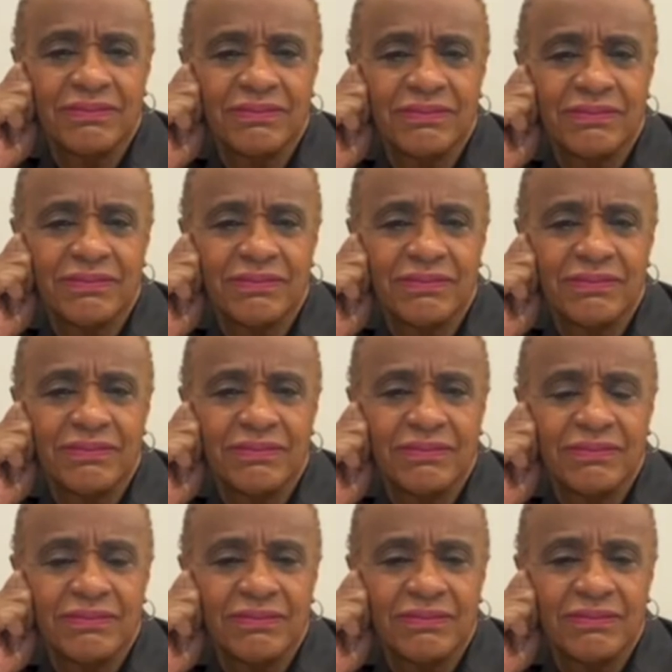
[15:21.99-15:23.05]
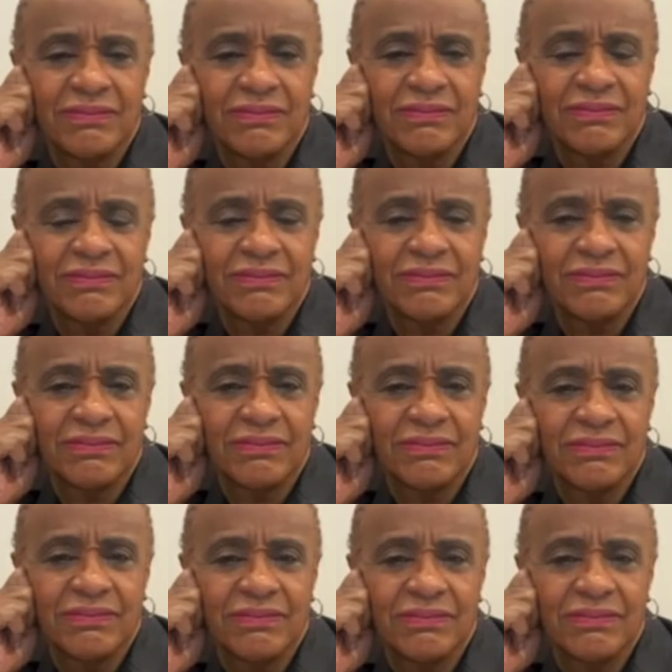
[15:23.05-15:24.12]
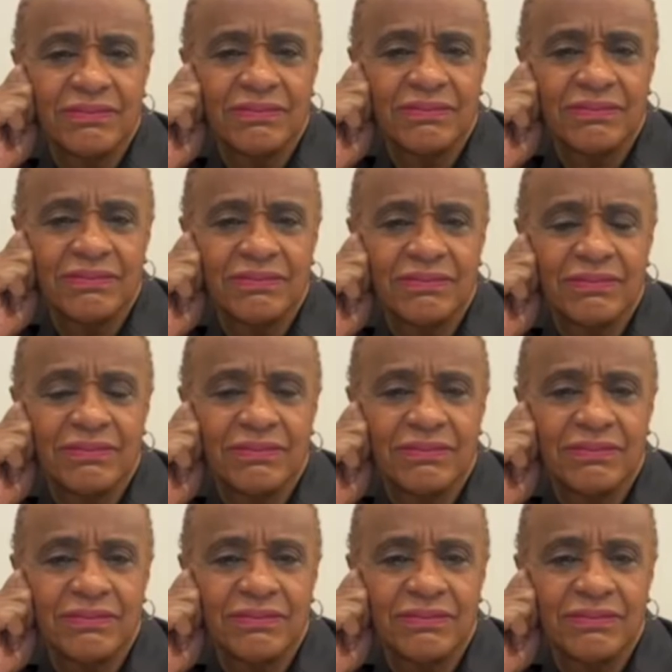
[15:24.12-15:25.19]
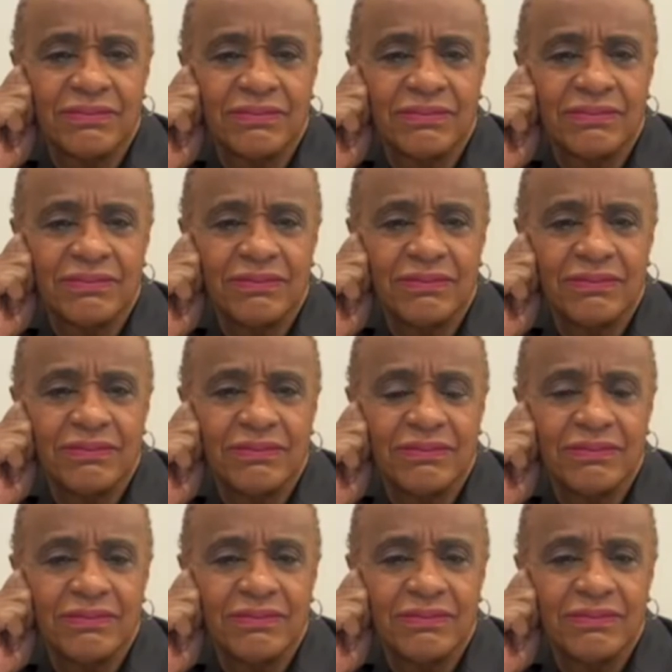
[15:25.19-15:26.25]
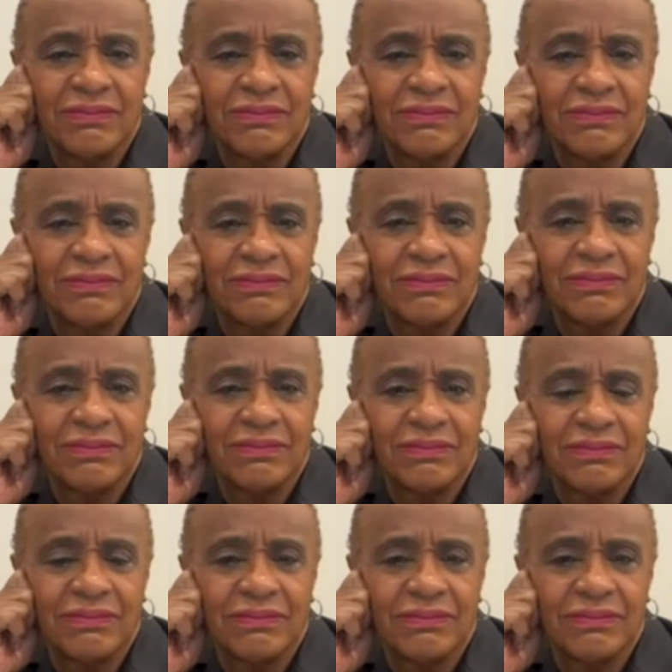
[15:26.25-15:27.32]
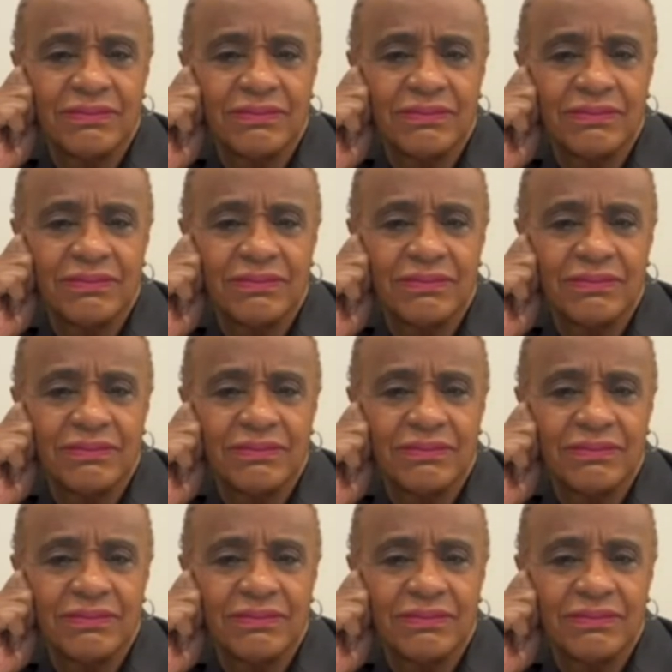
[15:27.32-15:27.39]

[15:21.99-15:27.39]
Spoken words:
The person shown says nothing.